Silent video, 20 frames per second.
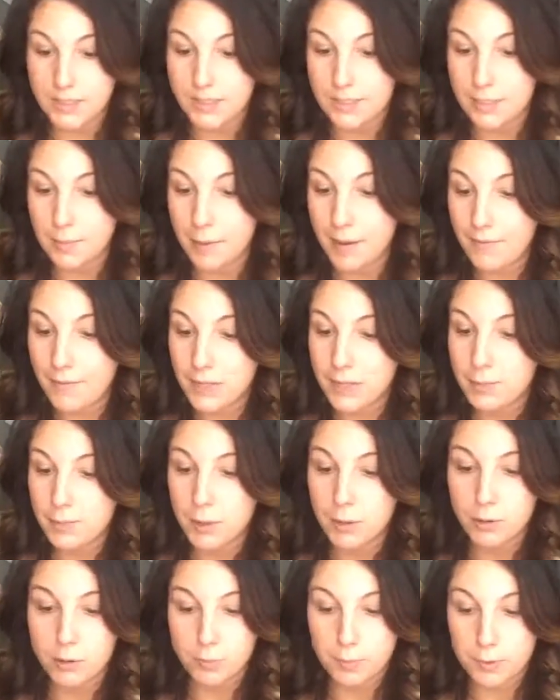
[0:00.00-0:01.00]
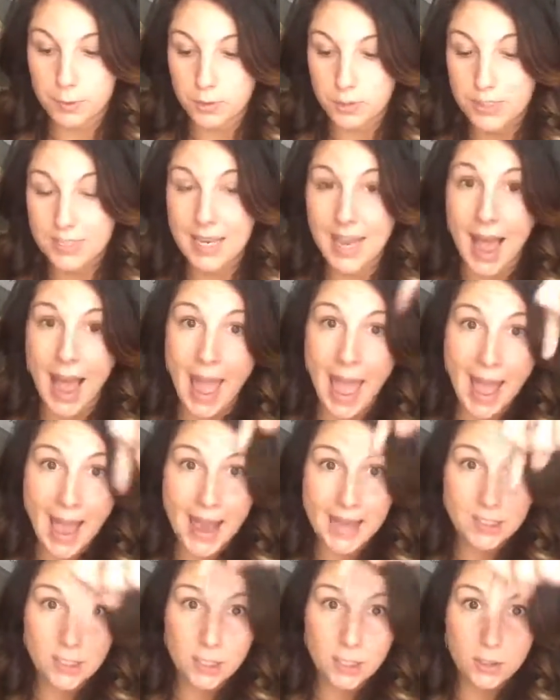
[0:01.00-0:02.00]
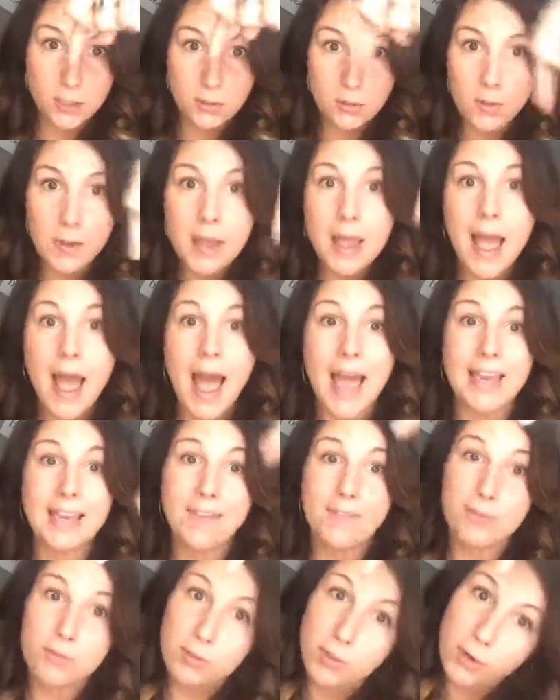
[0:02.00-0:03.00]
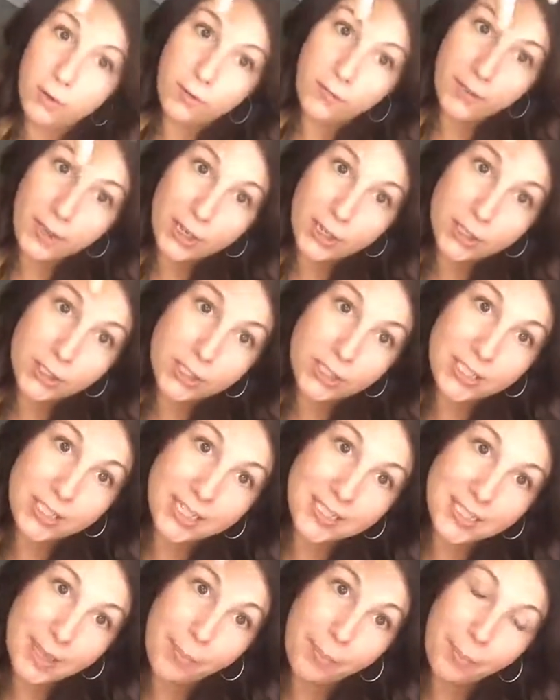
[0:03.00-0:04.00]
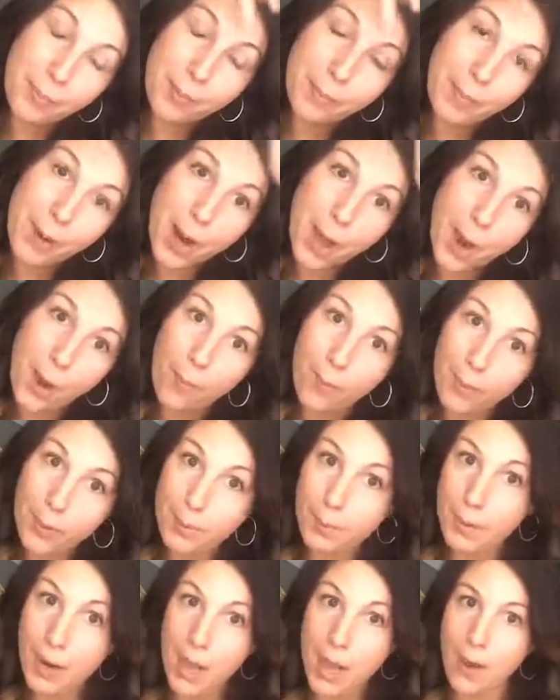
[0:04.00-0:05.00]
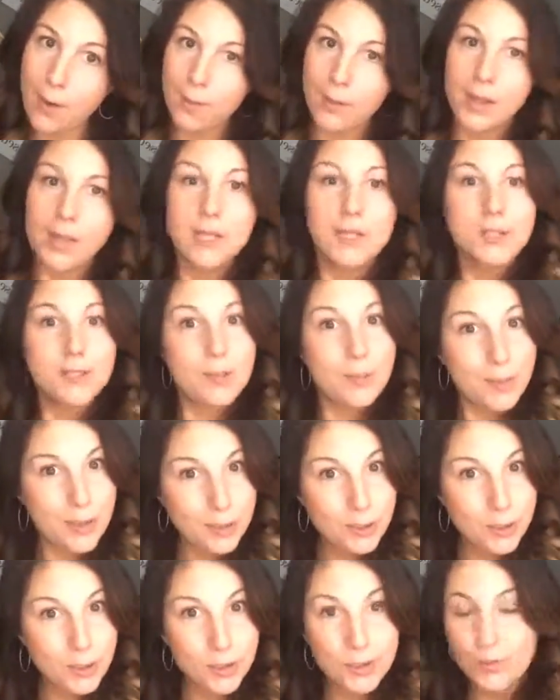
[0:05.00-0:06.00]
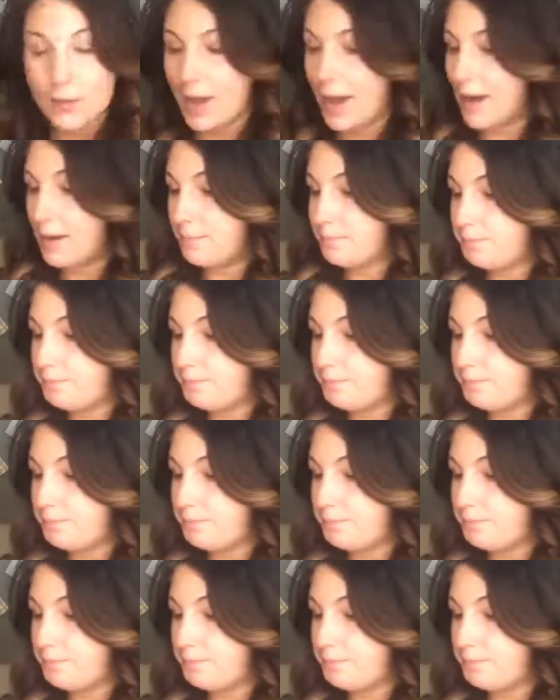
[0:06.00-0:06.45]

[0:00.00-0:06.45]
It's in my Facebook group. You'll see I ask you, I give you little fingers, and I say, put below. So make sure you do that.